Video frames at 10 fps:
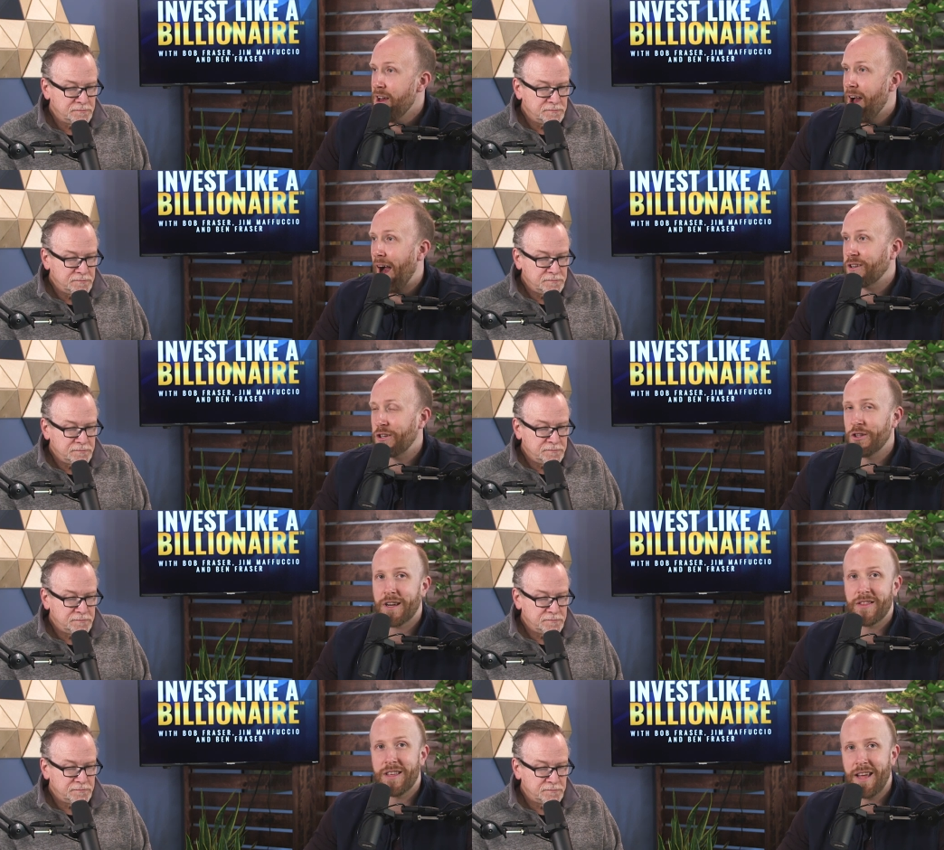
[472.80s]
Speaker 1: actually
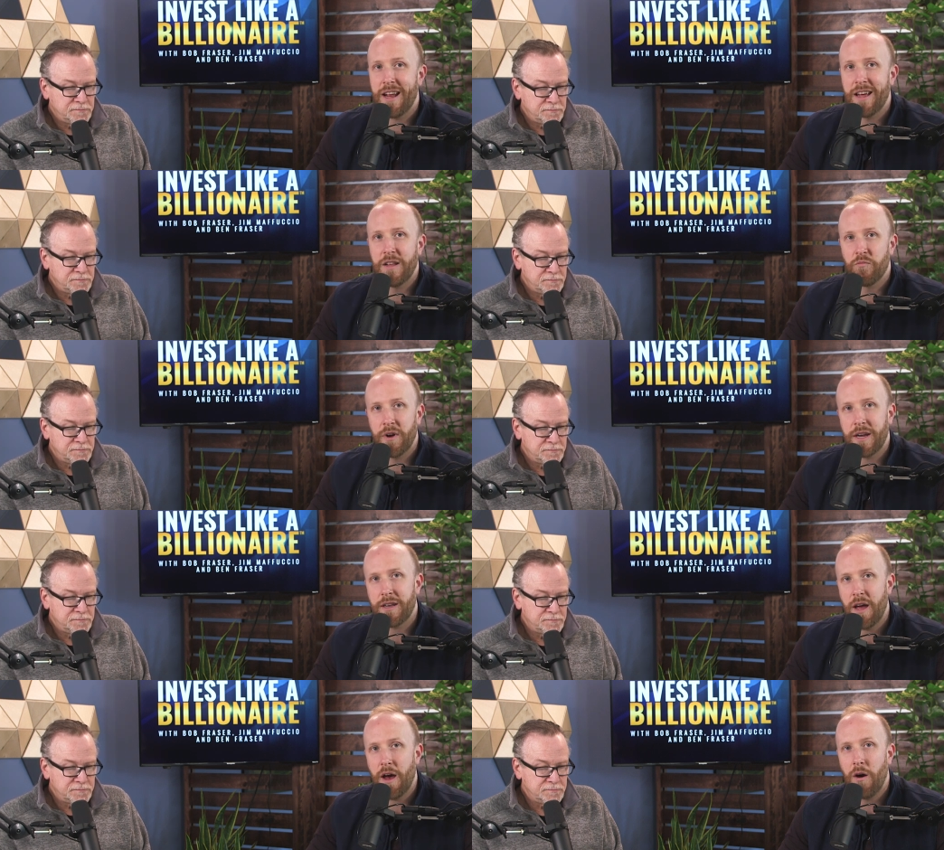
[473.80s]
look at the data and break
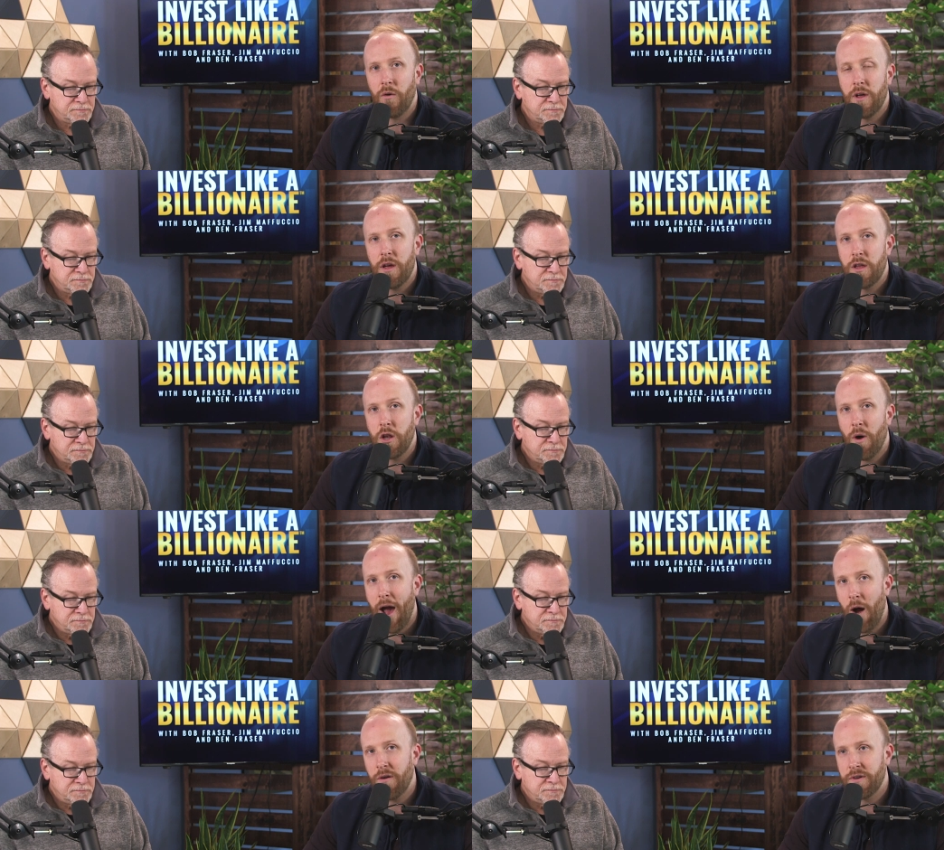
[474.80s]
down, you know,
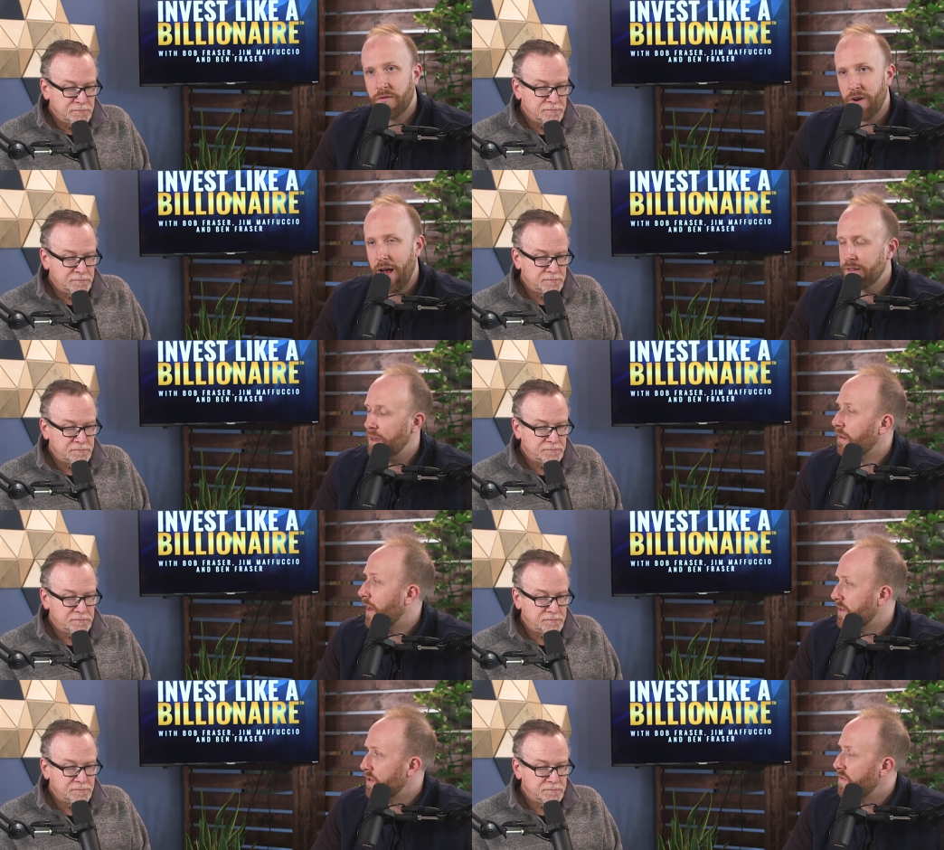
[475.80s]
how have different asset
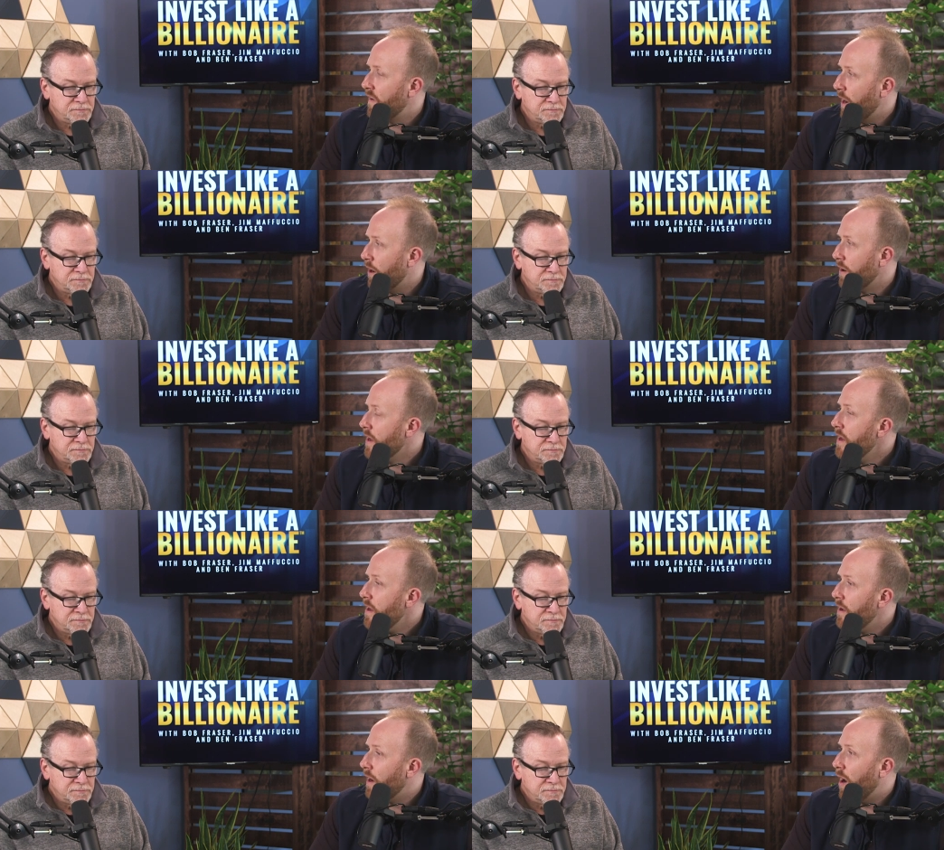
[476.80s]
classes fared.
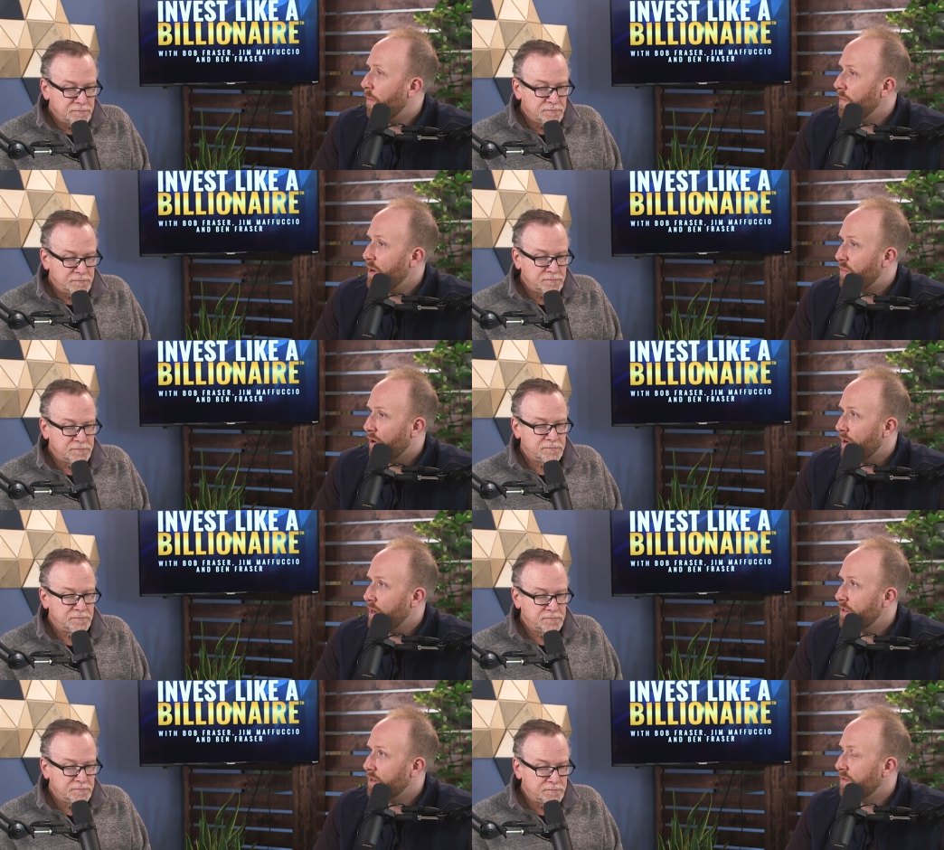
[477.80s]
Um, in
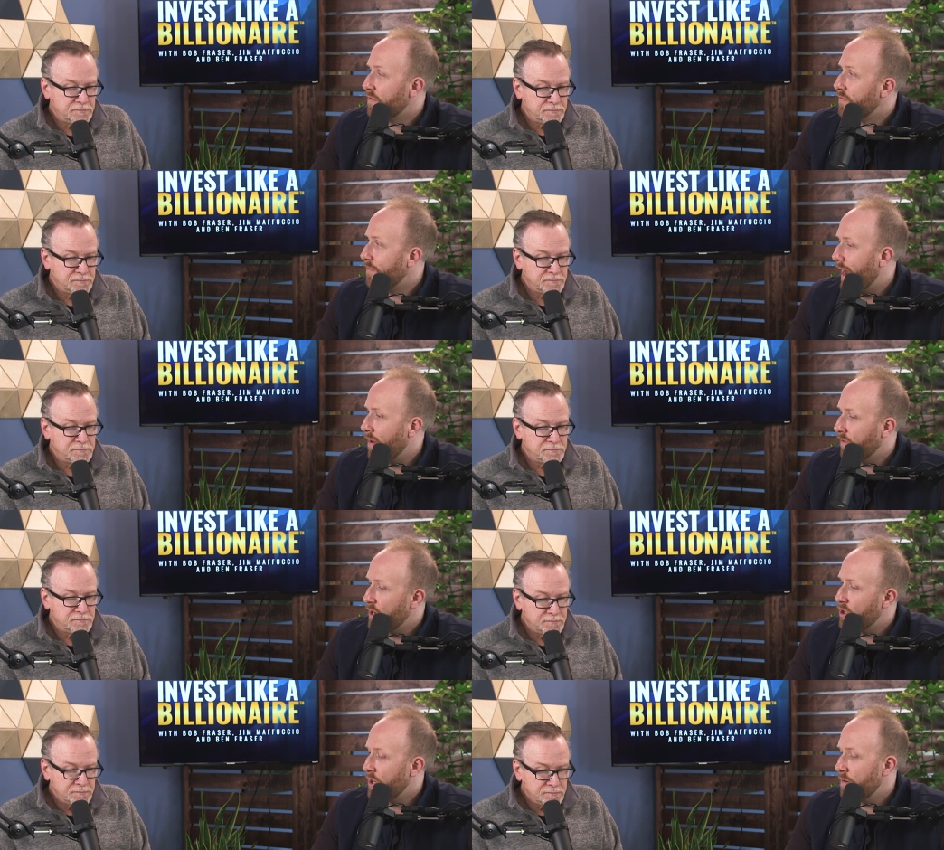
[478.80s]
periods of high
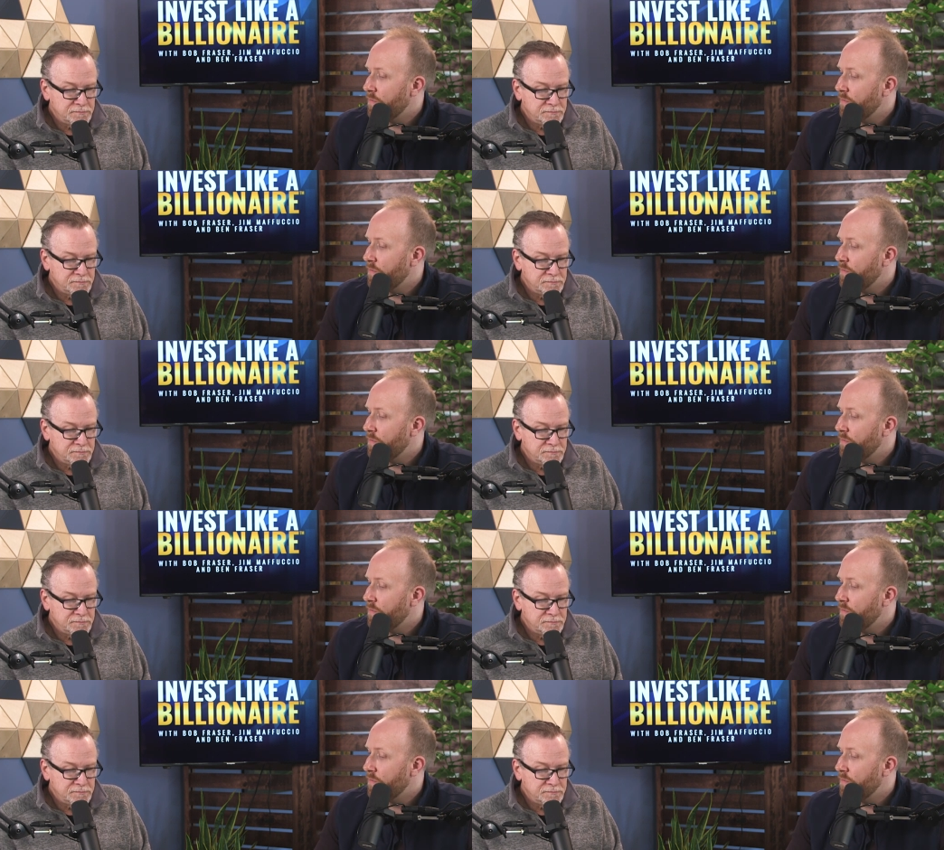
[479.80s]
inflation